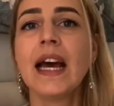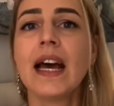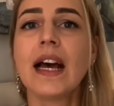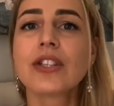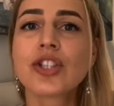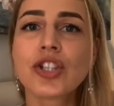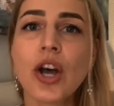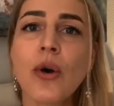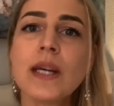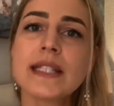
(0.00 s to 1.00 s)

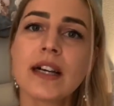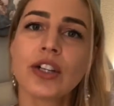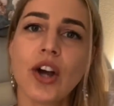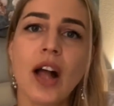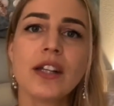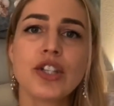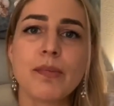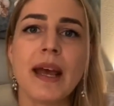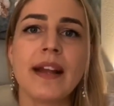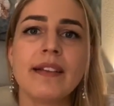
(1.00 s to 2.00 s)
So is
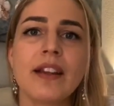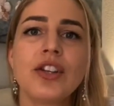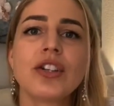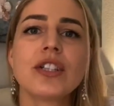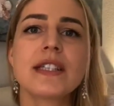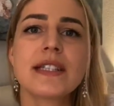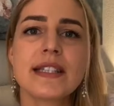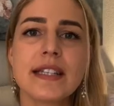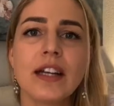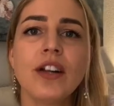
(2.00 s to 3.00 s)
acknowledgement that there are
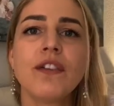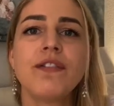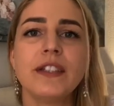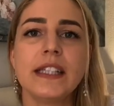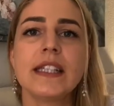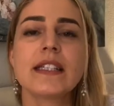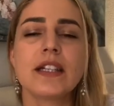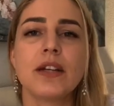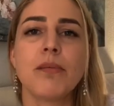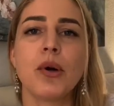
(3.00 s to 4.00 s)
still feelings
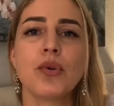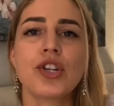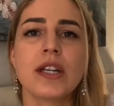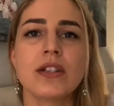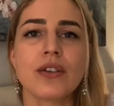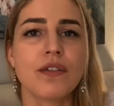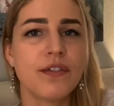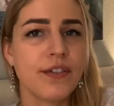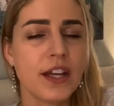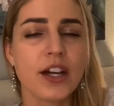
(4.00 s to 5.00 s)
and emotions of
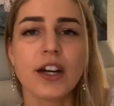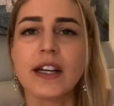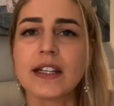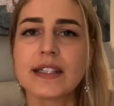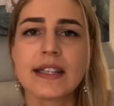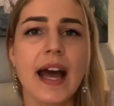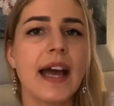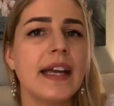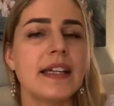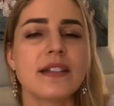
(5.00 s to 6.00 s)
fear,
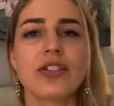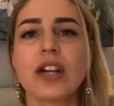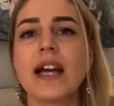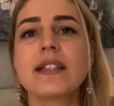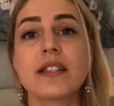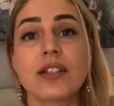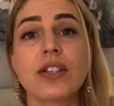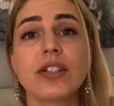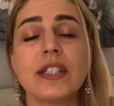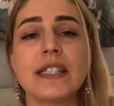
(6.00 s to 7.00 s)
anxiety, stress,
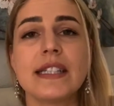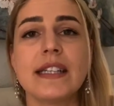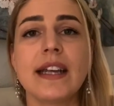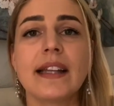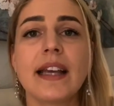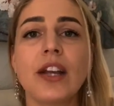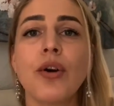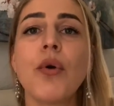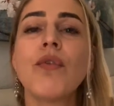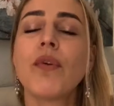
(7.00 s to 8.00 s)
uncertainty that can
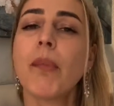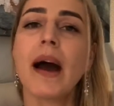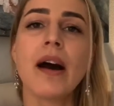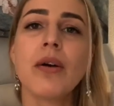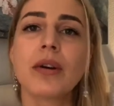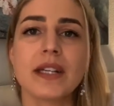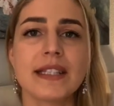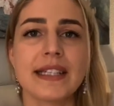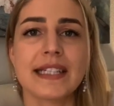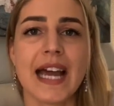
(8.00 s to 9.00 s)
overpower us
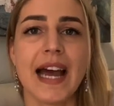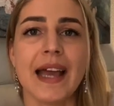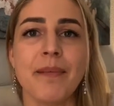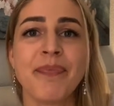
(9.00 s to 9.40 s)
at times.